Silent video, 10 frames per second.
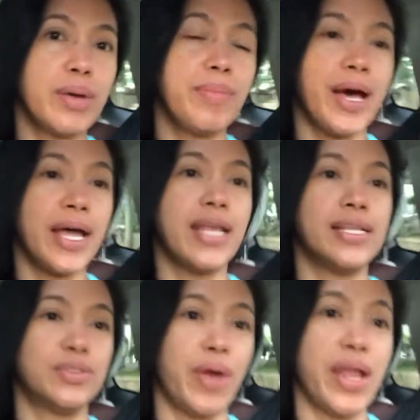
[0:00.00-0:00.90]
But
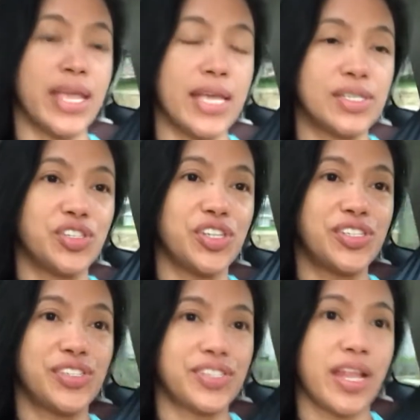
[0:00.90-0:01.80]
it's ready, it's
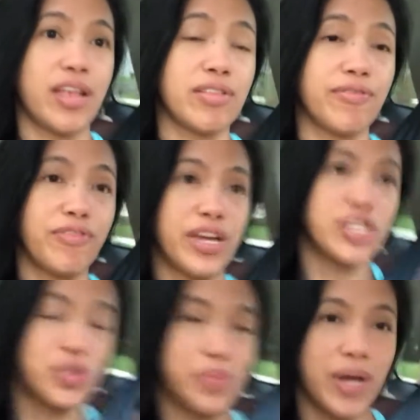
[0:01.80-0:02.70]
just sitting in the
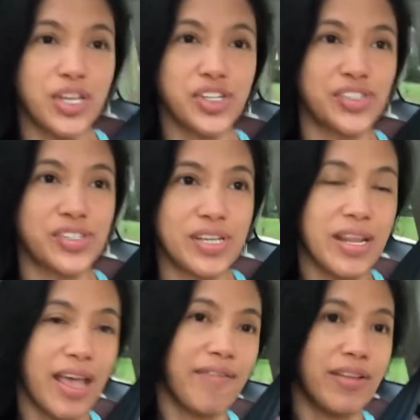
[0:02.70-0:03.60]
fridge, but I just
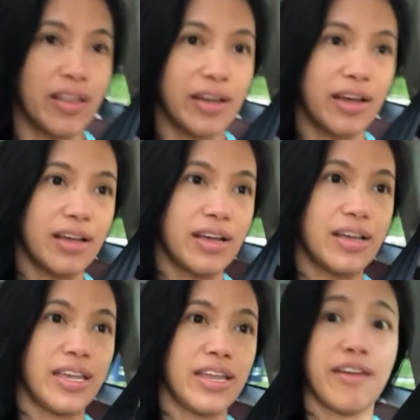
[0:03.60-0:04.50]
didn't have
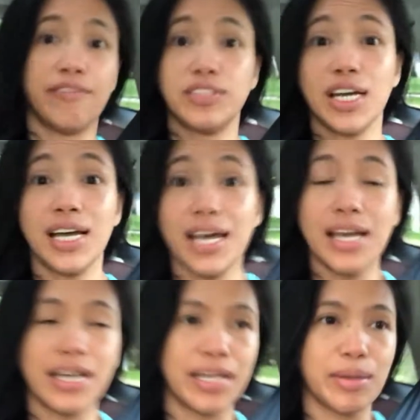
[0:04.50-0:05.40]
enough
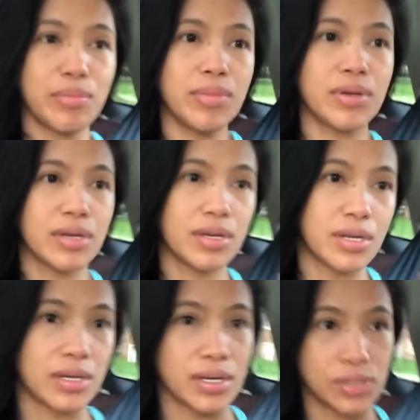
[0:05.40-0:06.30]
time
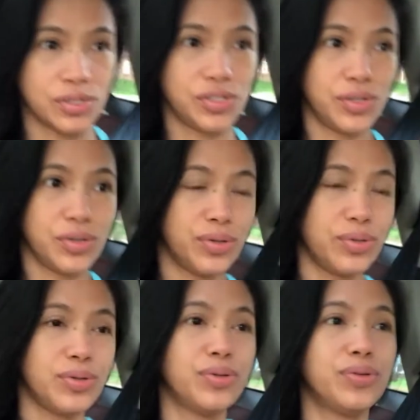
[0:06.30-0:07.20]
to
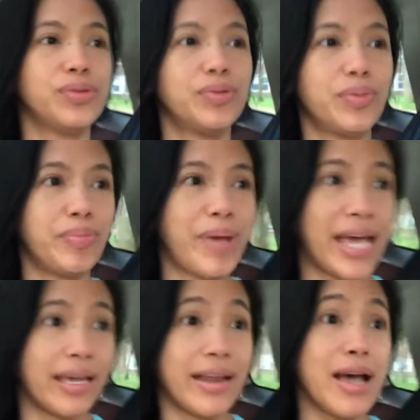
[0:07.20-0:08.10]

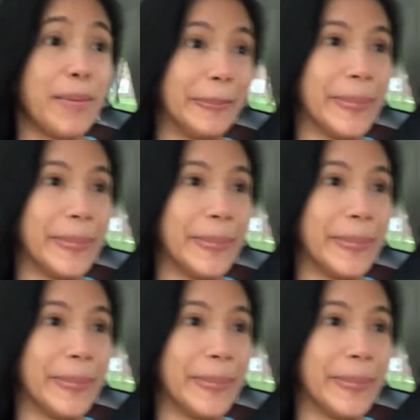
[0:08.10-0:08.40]
pack it up.